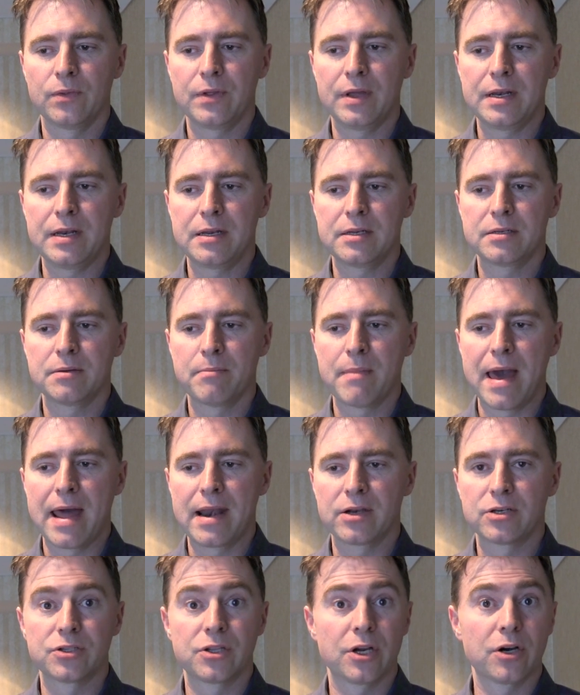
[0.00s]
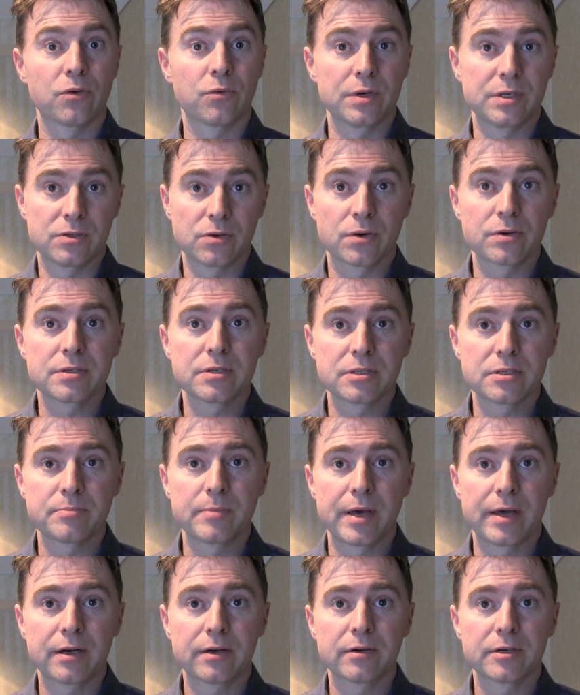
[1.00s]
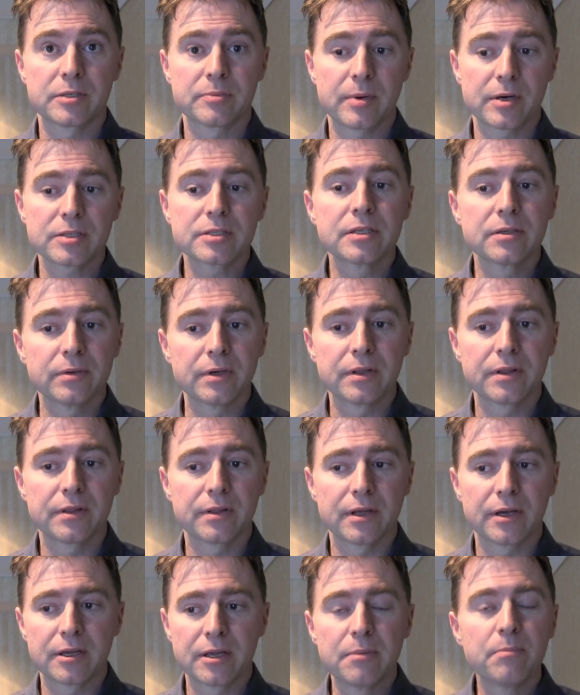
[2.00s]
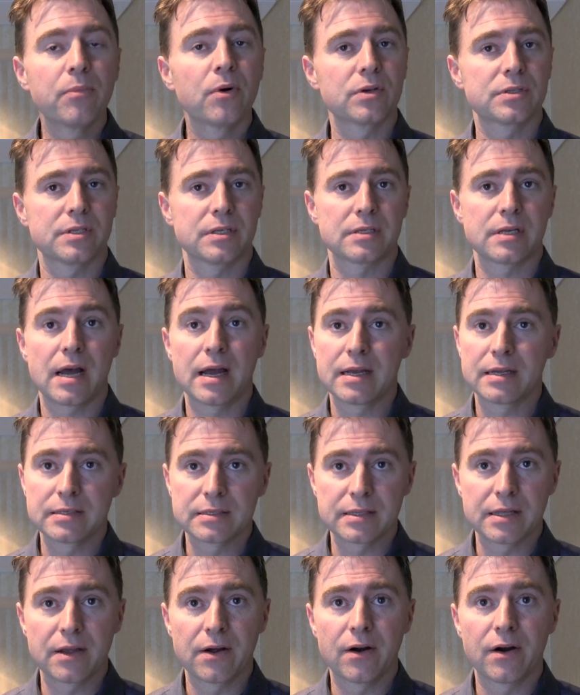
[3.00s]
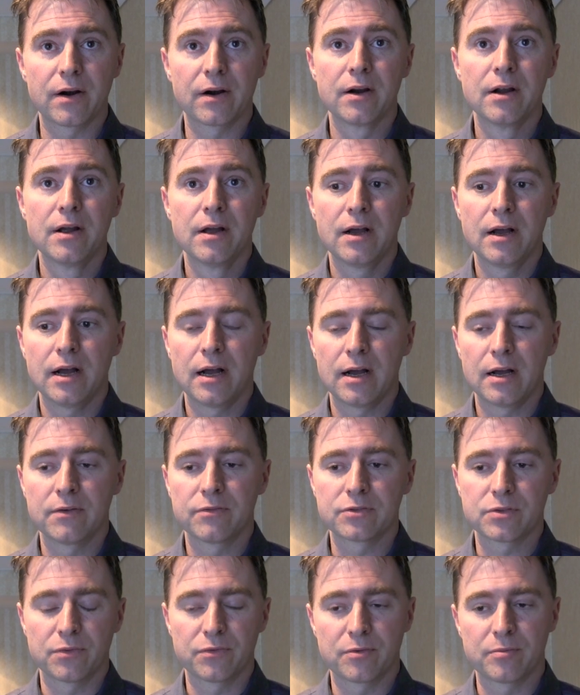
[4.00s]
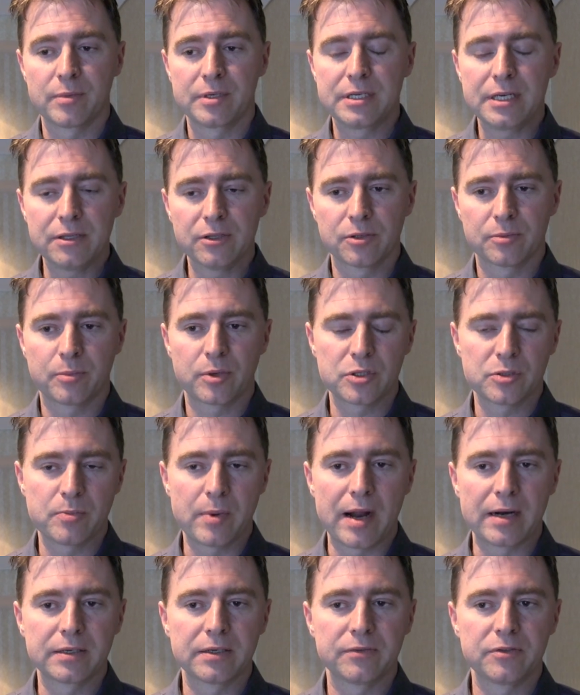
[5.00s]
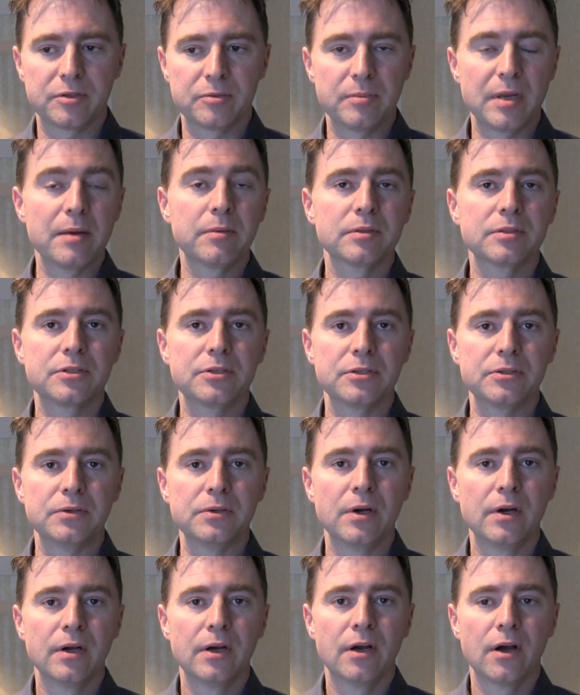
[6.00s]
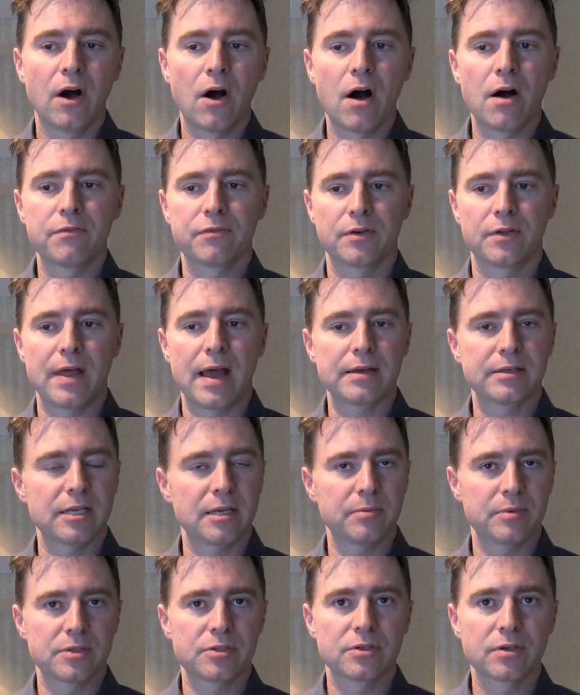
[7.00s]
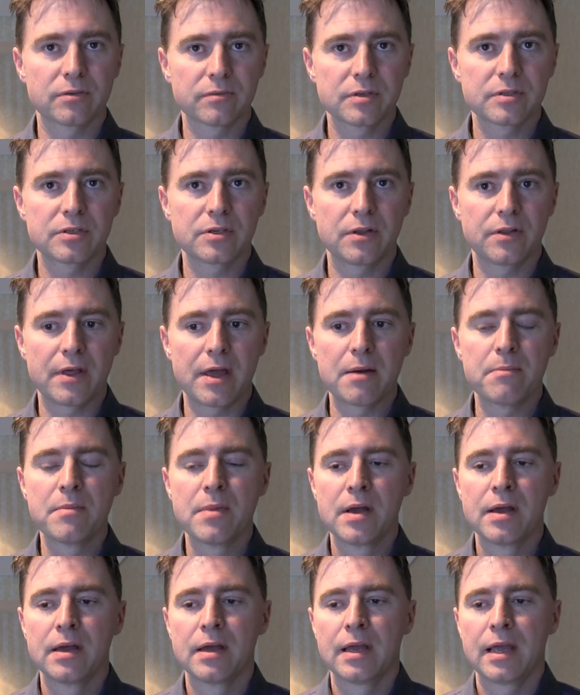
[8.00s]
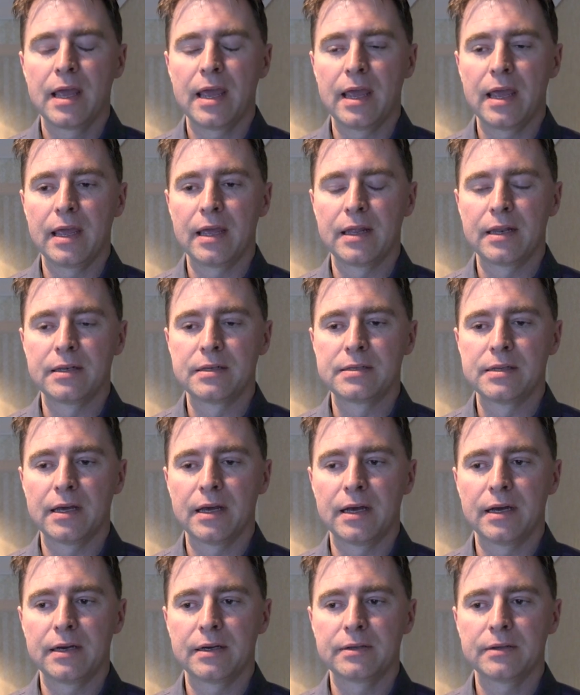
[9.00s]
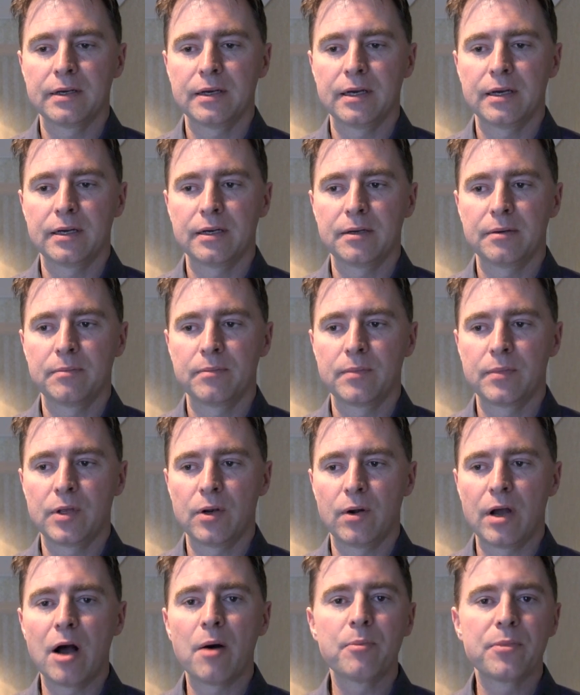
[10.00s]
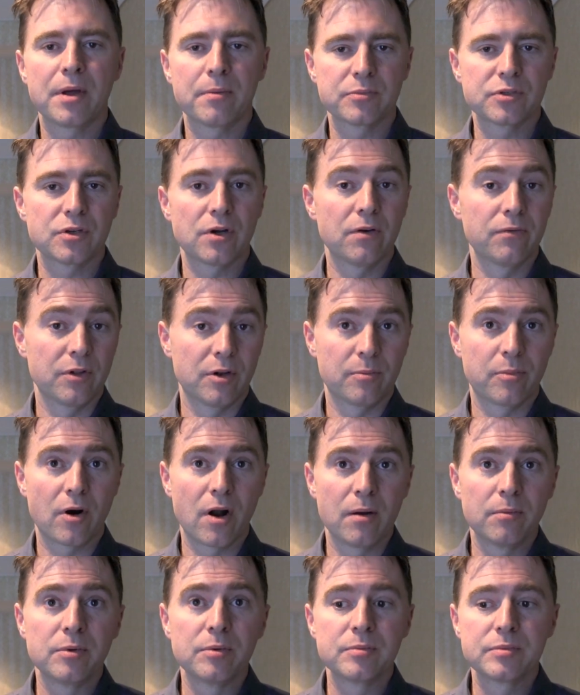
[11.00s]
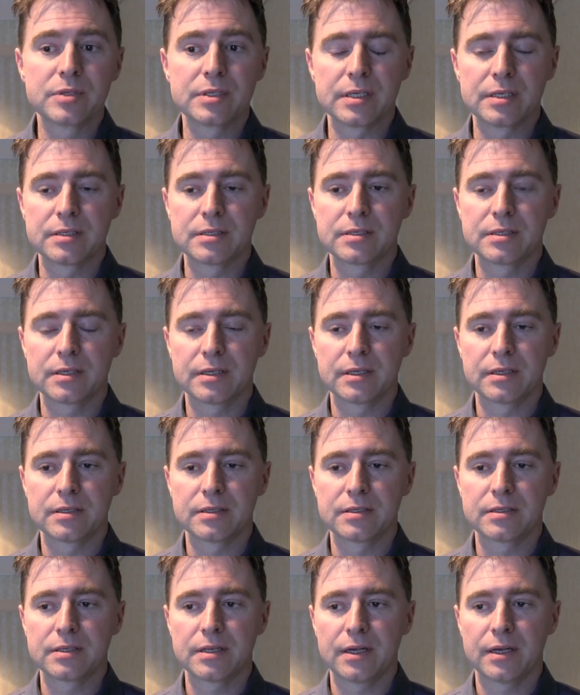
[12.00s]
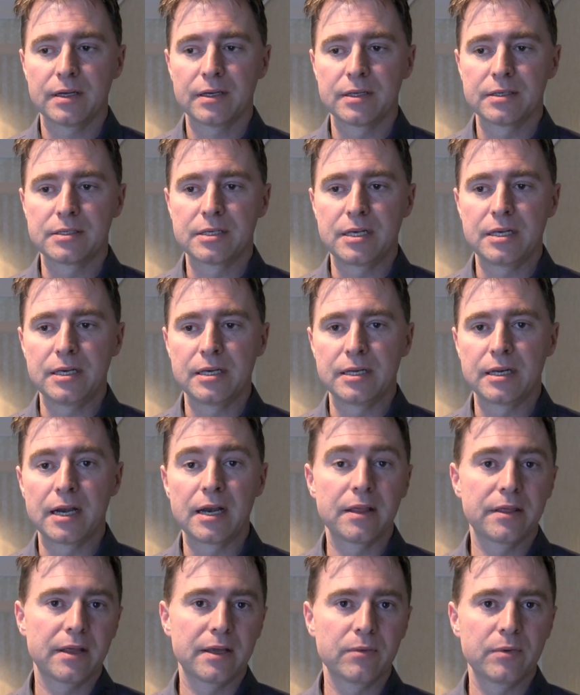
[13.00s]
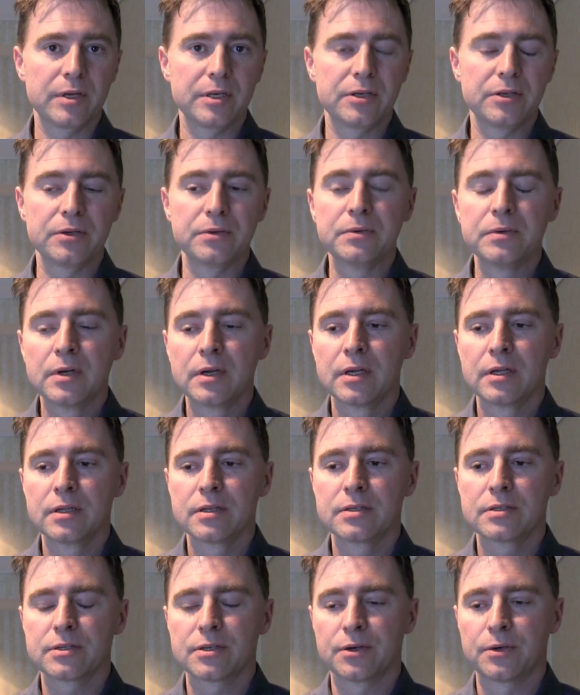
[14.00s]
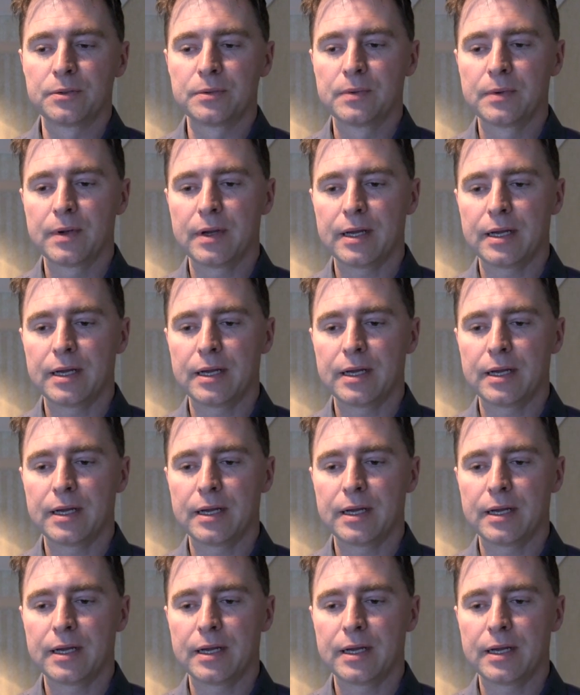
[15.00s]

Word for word: they need to manage their resources better, especially with inputs as high as they are. So from a dealer perspective, to be able to offer that type of service to them and help them solve their problems is key in anything we do. So